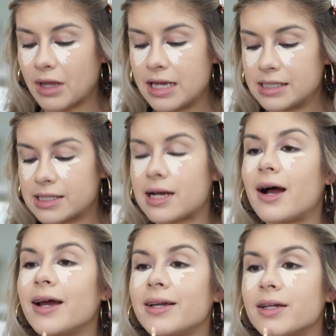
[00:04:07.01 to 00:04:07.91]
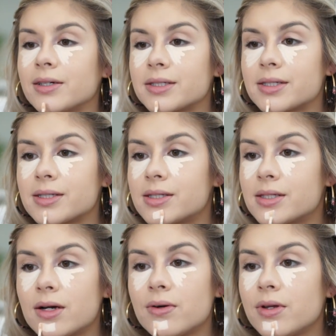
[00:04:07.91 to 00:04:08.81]
inside and it looks
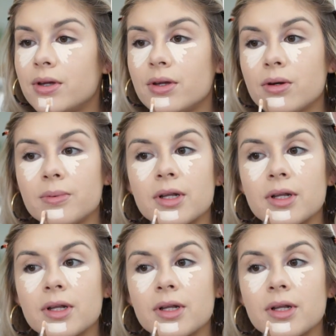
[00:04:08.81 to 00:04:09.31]
so cute.